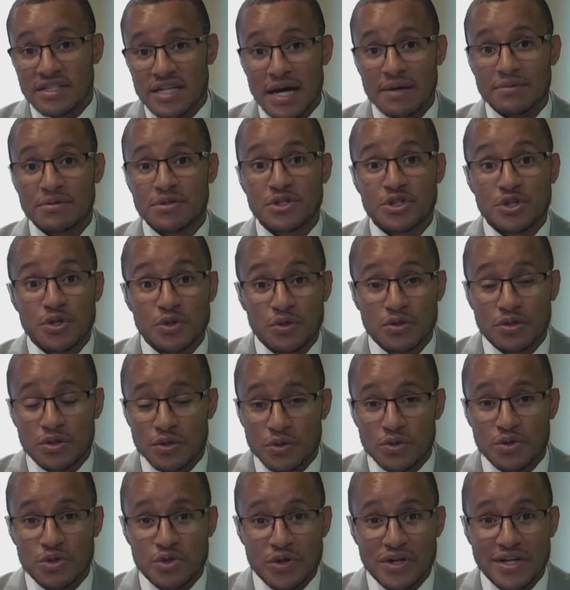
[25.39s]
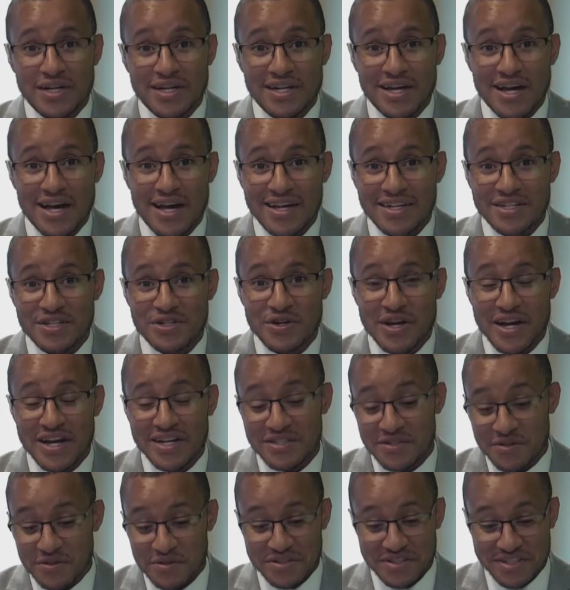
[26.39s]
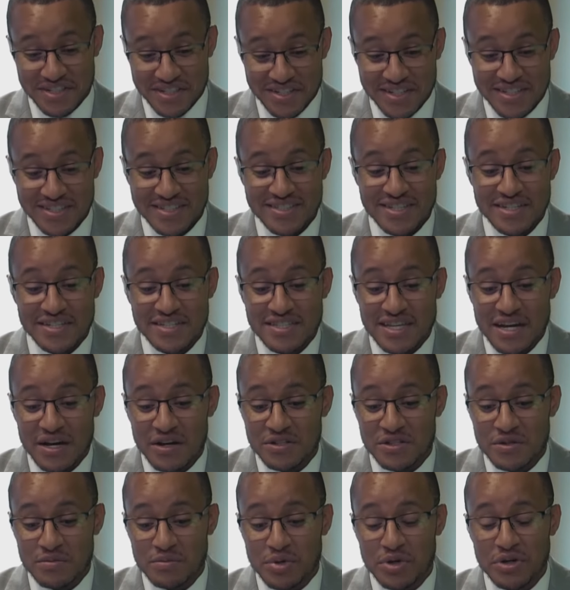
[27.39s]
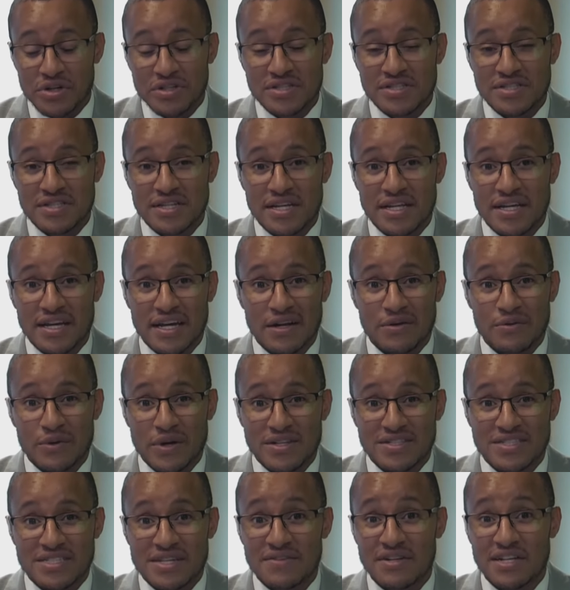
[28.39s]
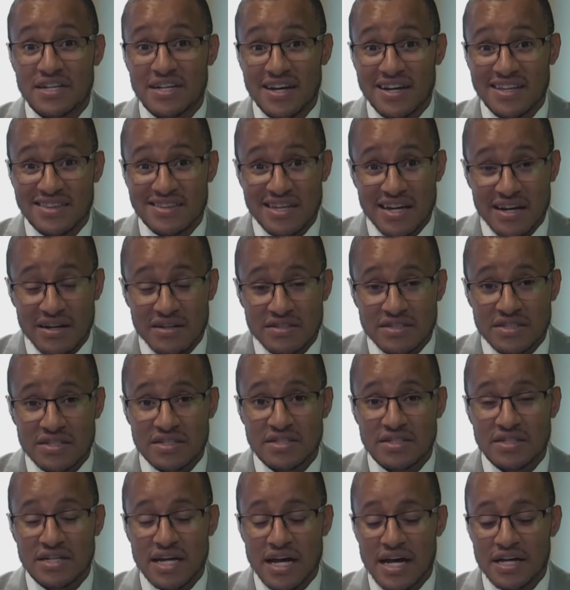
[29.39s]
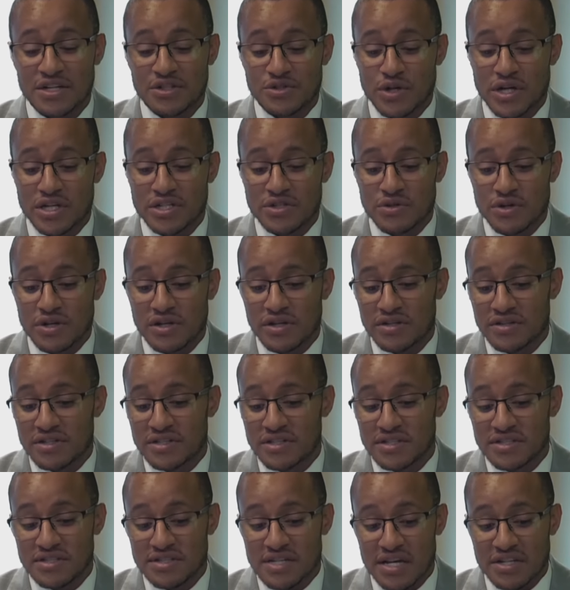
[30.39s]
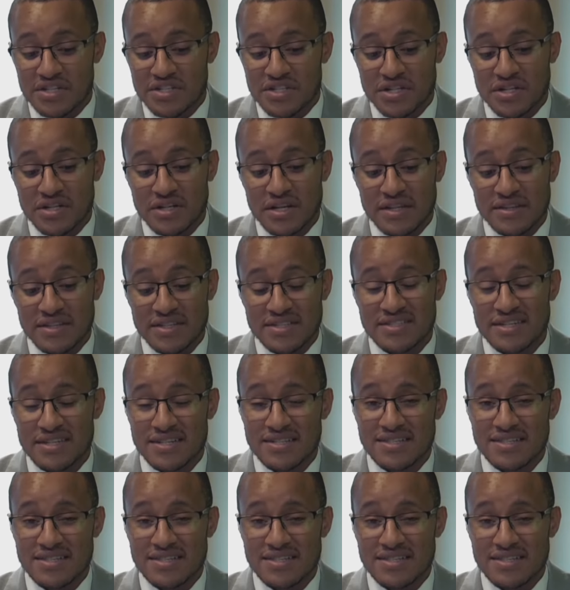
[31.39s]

the top two, two traded contracts are the 6,000 puts sitting at around 79,000 contracts traded on the session and the